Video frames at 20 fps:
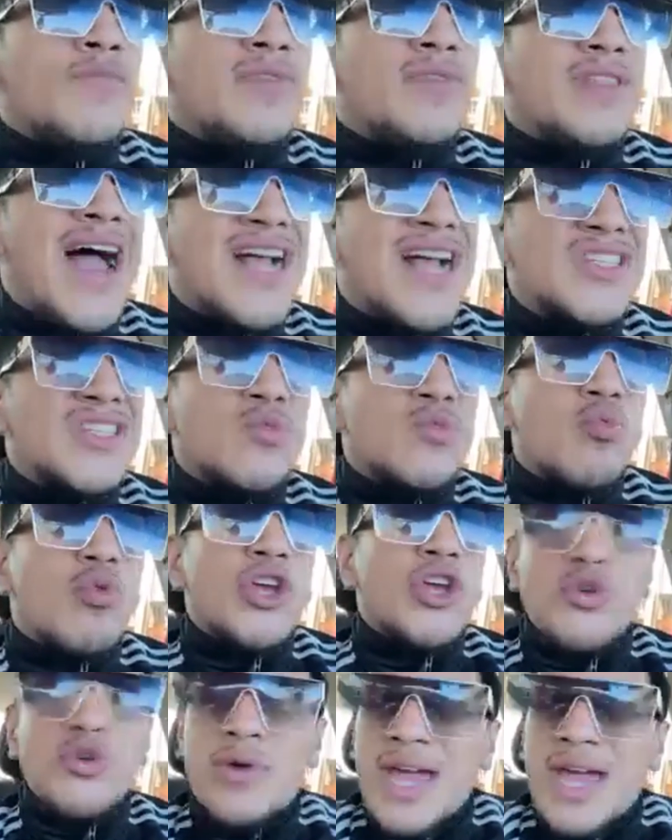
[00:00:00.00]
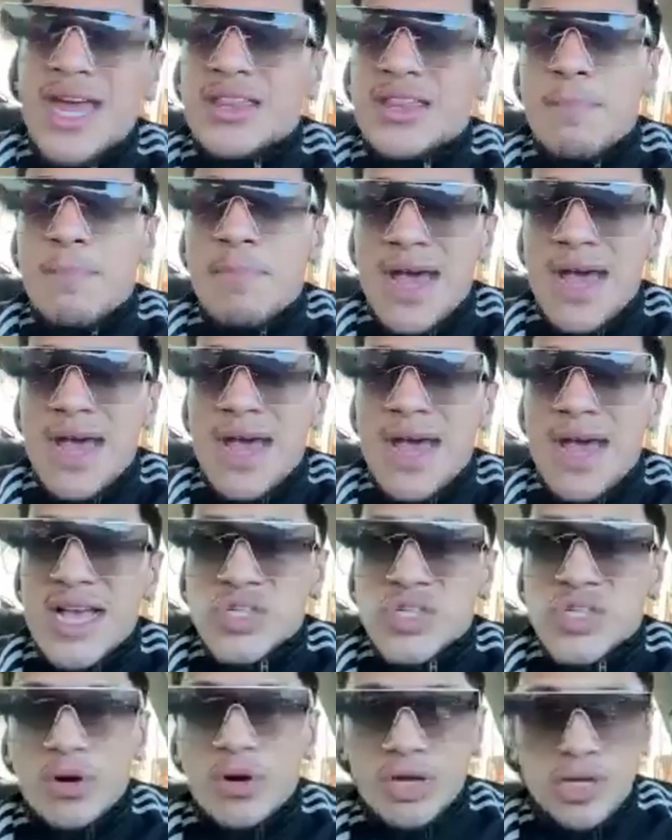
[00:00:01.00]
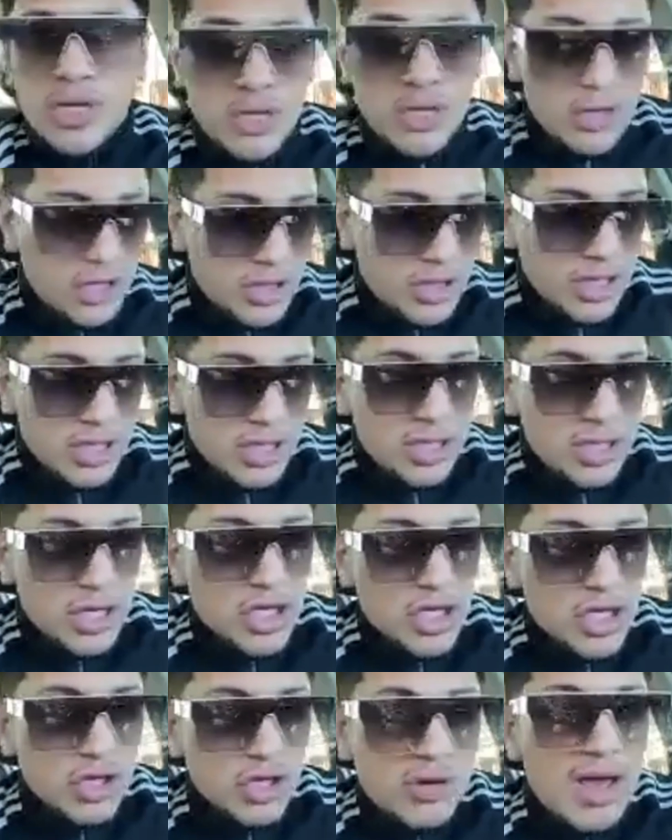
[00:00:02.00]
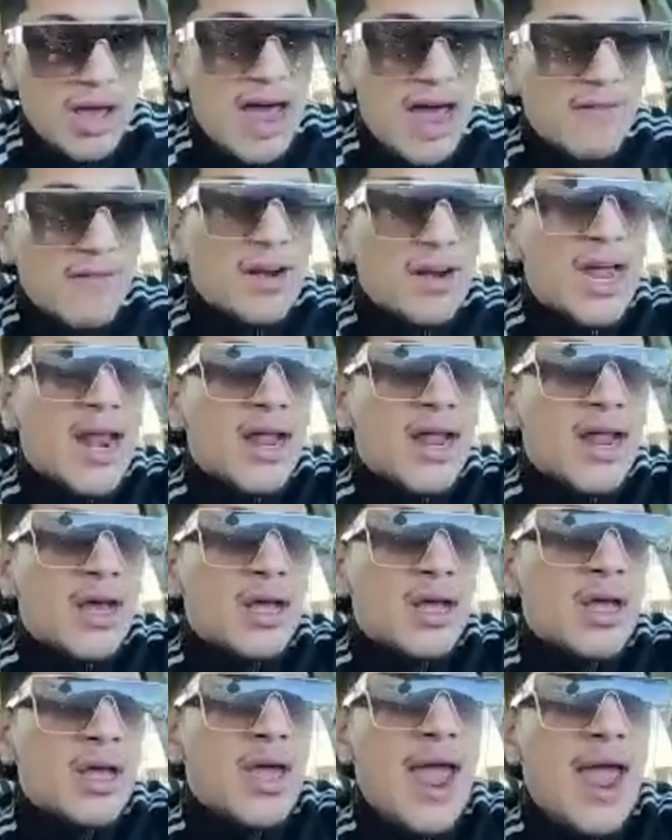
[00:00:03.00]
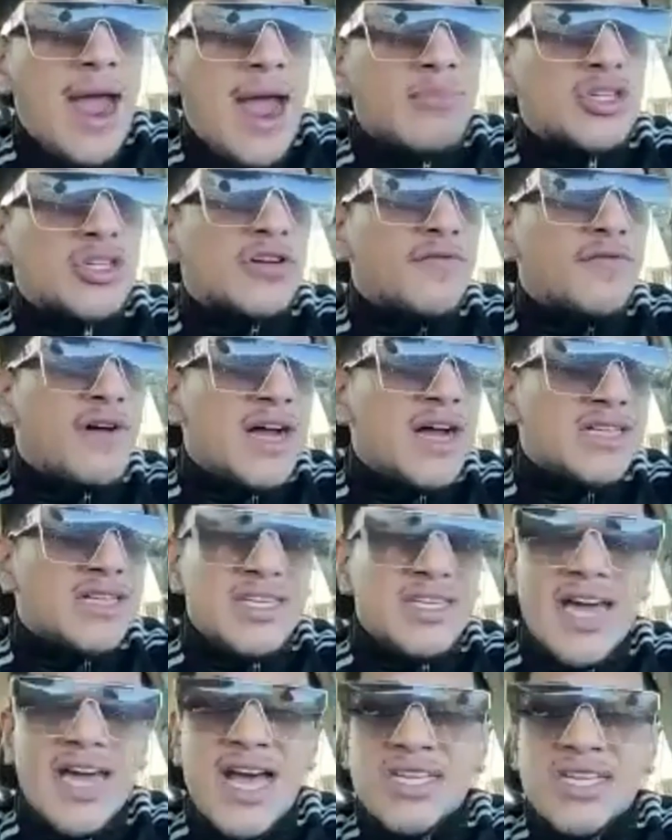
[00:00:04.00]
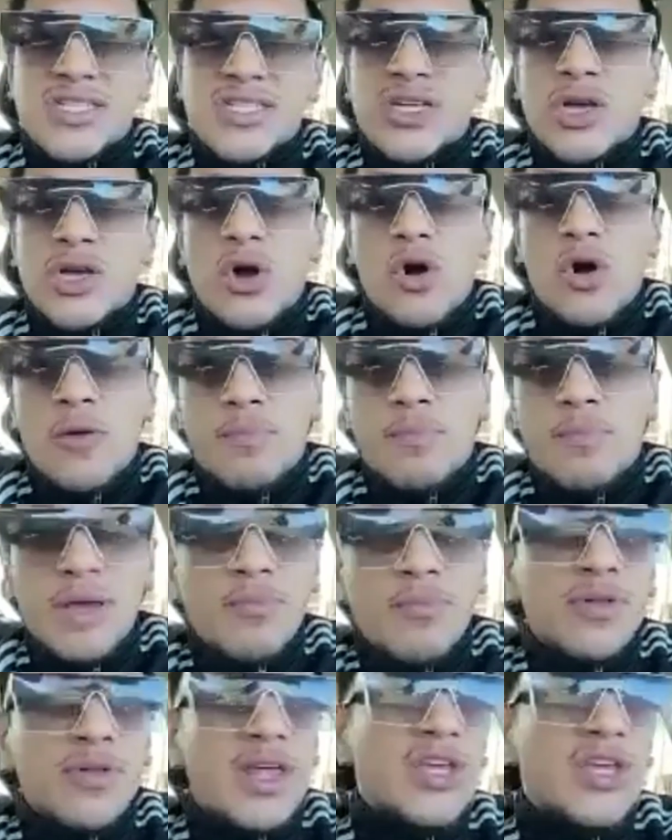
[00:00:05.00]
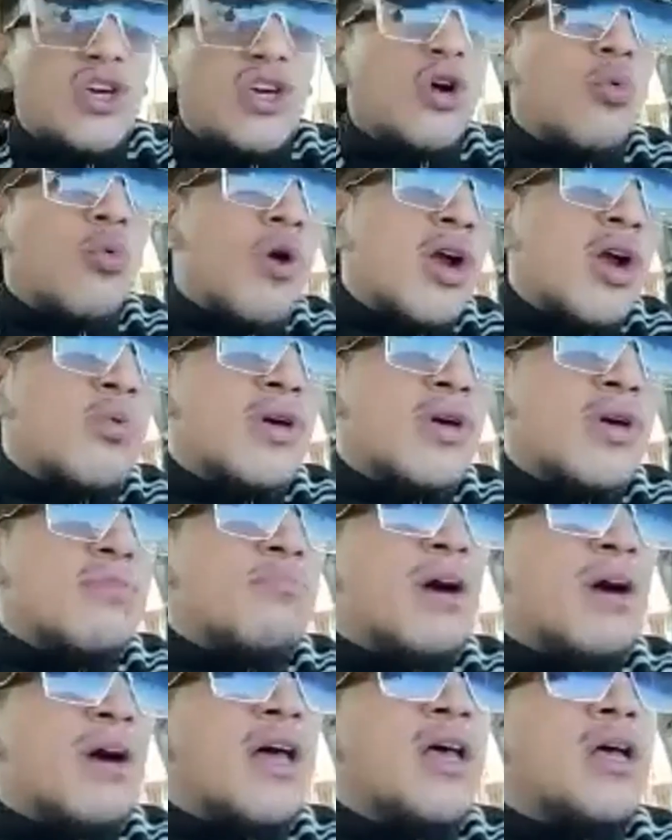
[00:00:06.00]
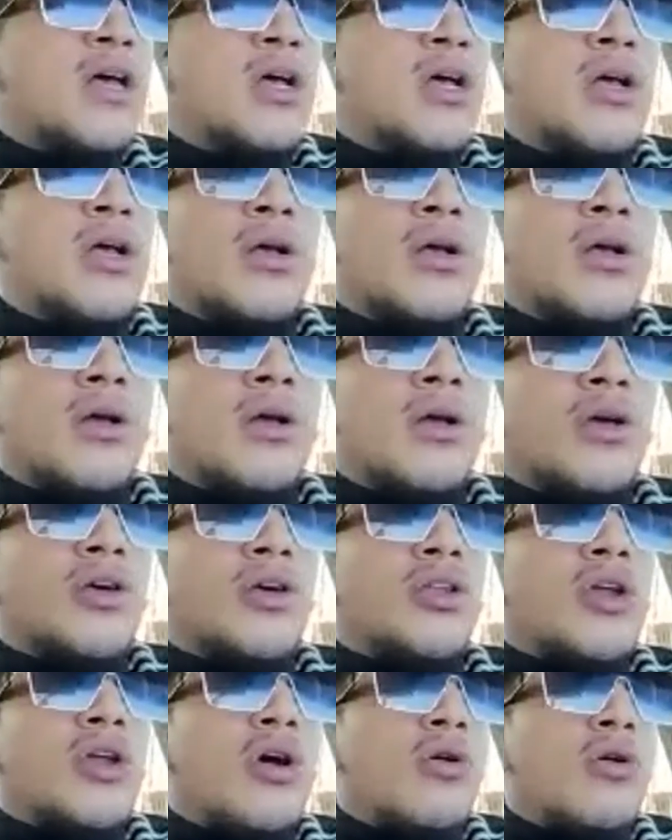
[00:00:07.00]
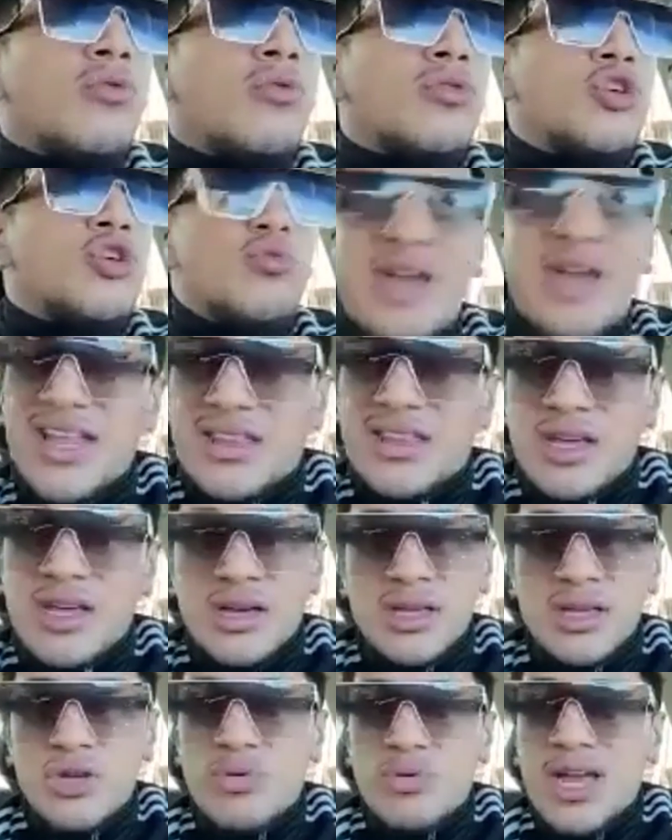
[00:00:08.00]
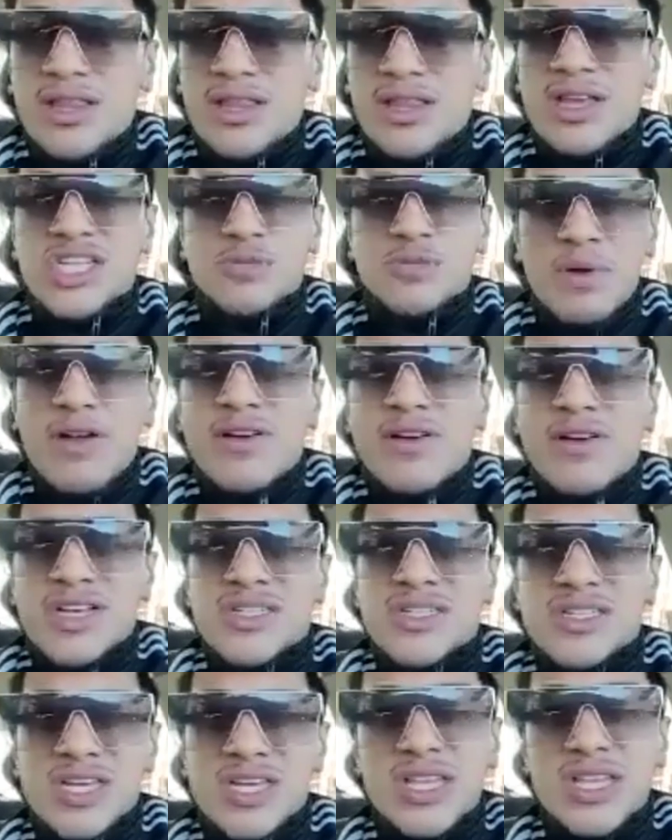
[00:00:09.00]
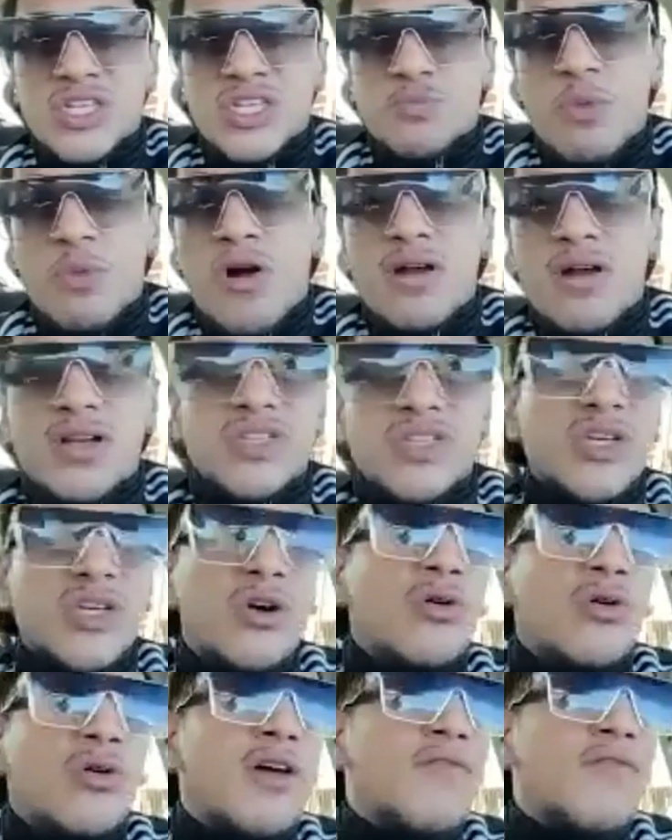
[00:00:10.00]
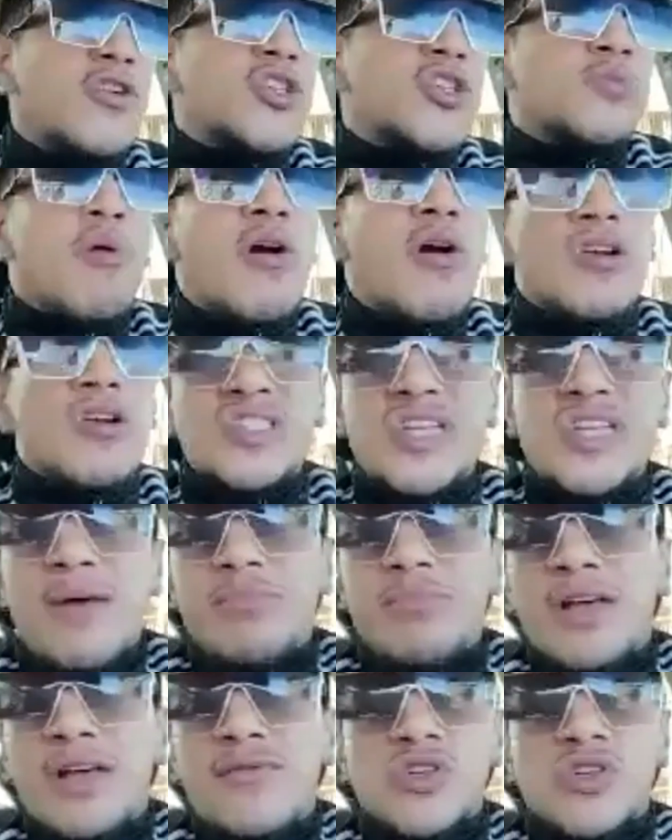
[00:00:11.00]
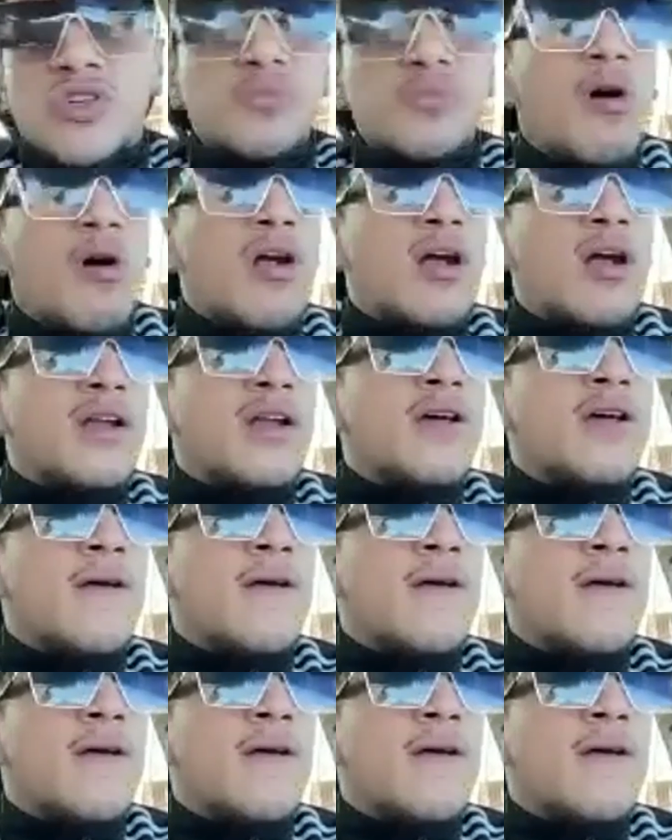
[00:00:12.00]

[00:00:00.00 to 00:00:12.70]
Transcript: that's where you get the best work. You could have a lot of amateur fights, yes, or people that you could work with, but you get the experience in the sparring. So if you're sparring top level sparring,